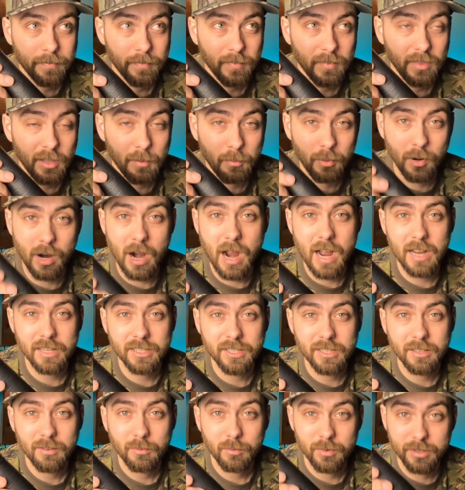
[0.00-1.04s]
The
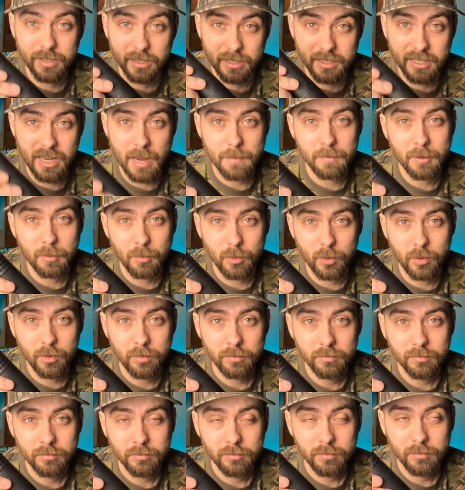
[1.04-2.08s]
price was acceptable.
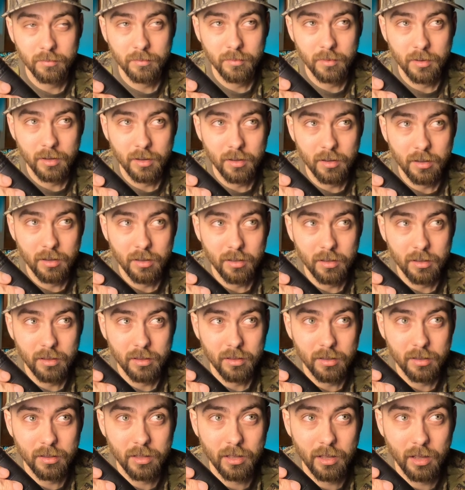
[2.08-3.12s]

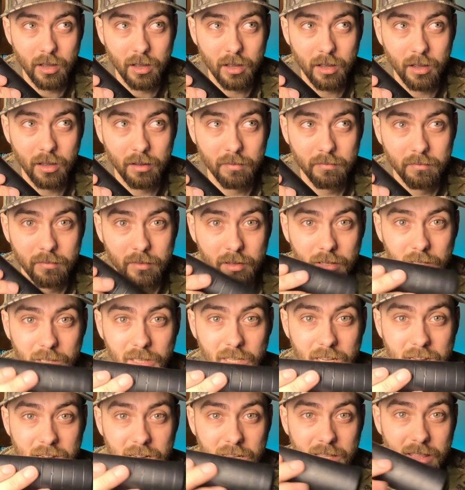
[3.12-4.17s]
The
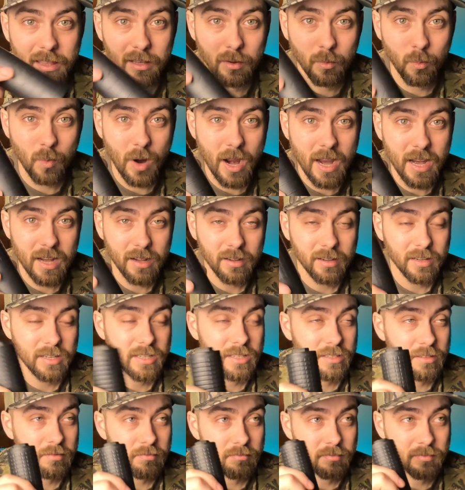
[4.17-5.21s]
length and weight
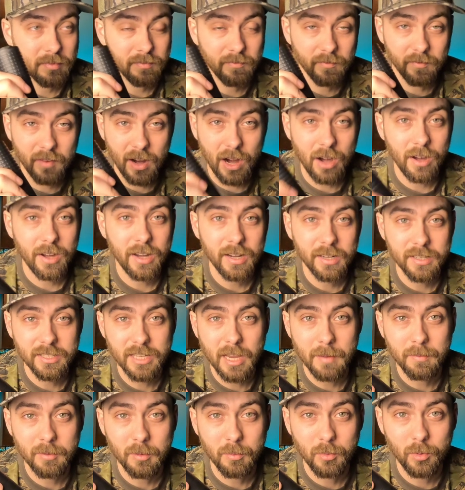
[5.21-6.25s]
is very
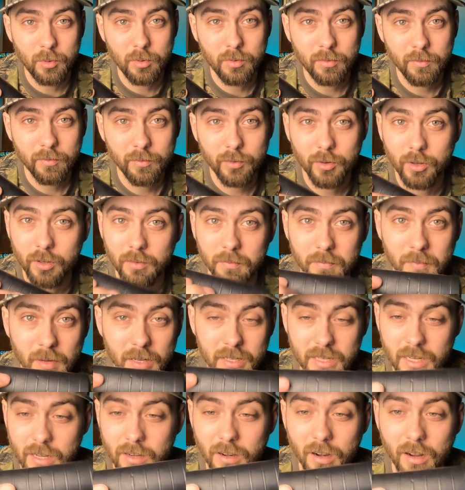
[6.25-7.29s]
acceptable for a
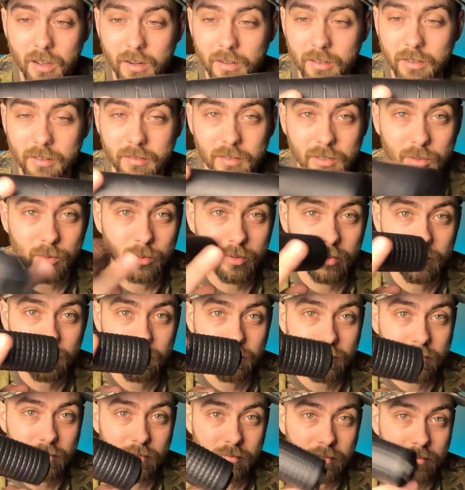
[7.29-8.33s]
deer hunter or
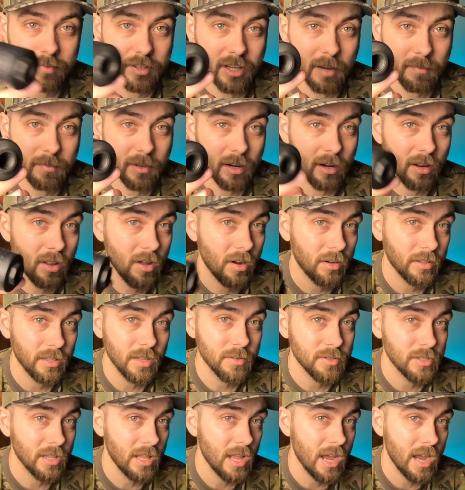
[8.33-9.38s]
something along
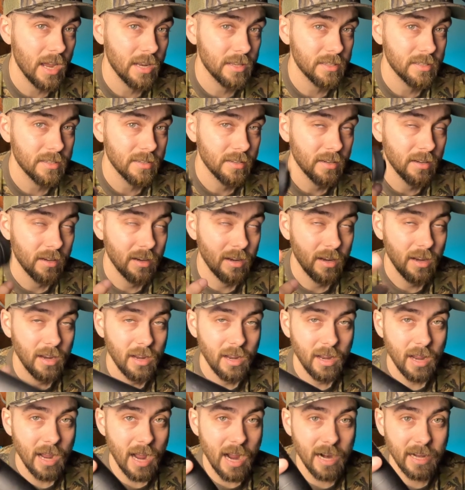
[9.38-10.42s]
those lines.
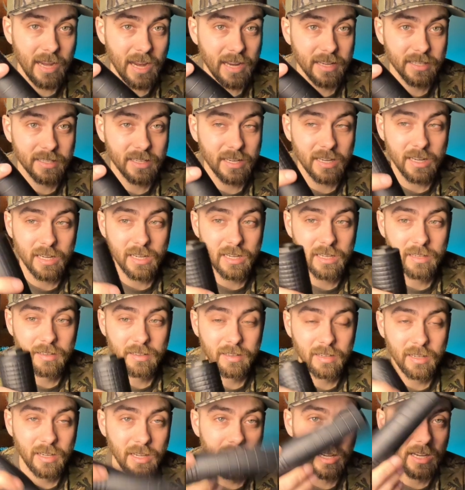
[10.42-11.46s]
I can't see
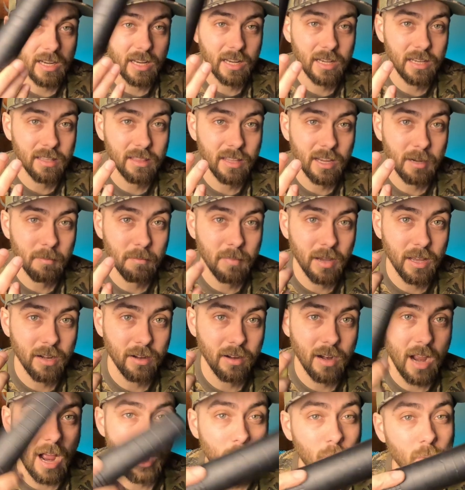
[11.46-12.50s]
anything
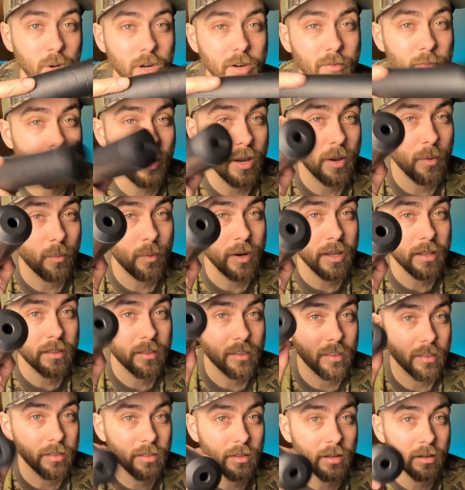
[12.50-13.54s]
better. I would have went
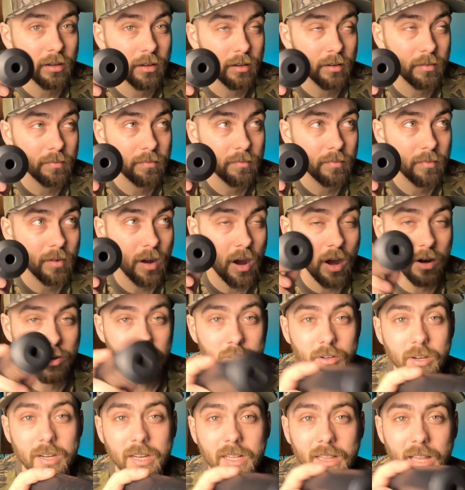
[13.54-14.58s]
with the Otter
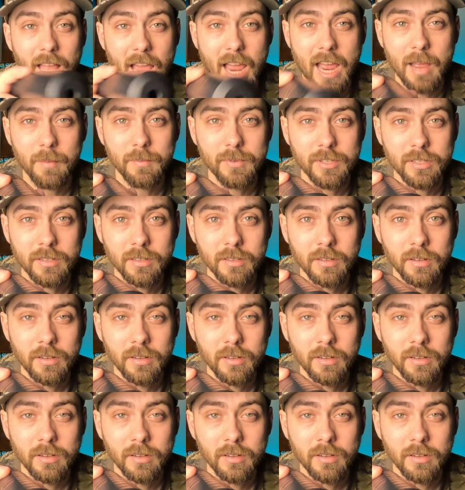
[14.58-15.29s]
Creek Labs